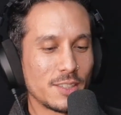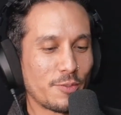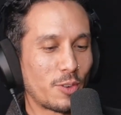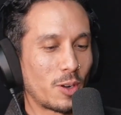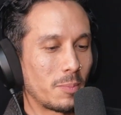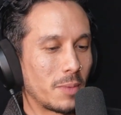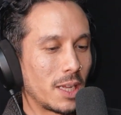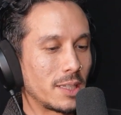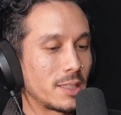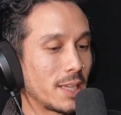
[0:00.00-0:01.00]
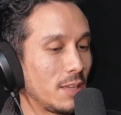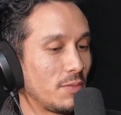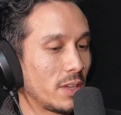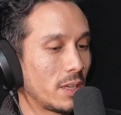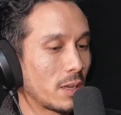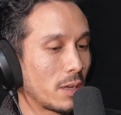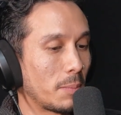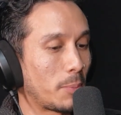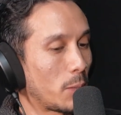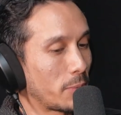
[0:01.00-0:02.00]
from David
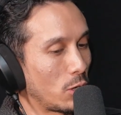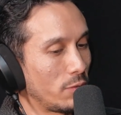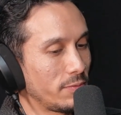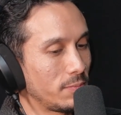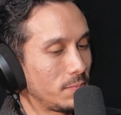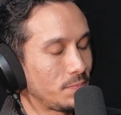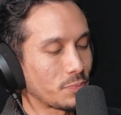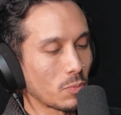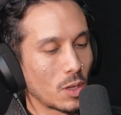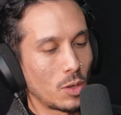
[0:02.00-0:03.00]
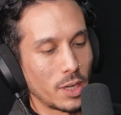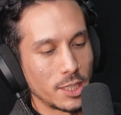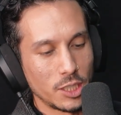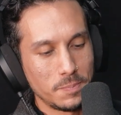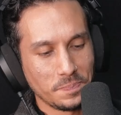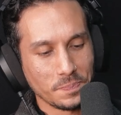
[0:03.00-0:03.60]
Barbulov on IG.